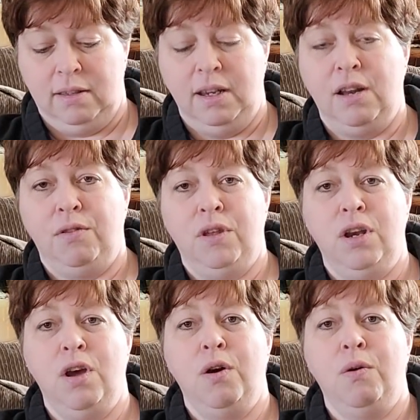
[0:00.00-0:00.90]
the
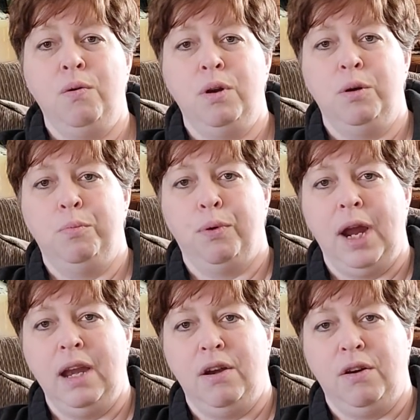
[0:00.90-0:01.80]

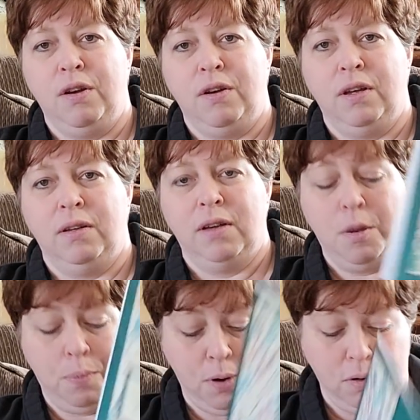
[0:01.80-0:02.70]
no-brainer
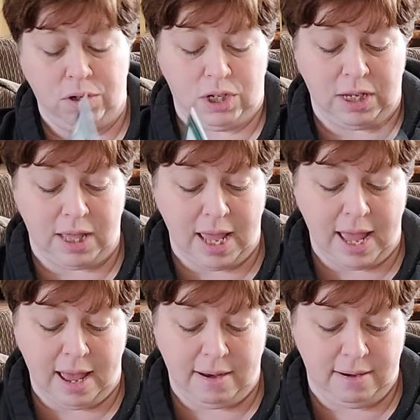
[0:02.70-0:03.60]
approach to
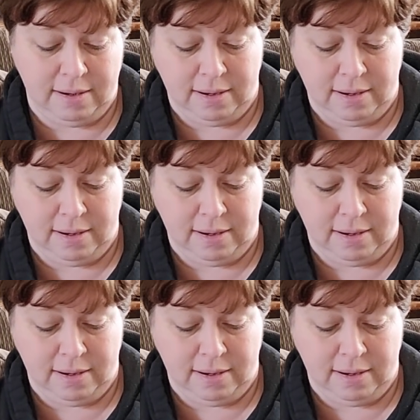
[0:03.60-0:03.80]
that,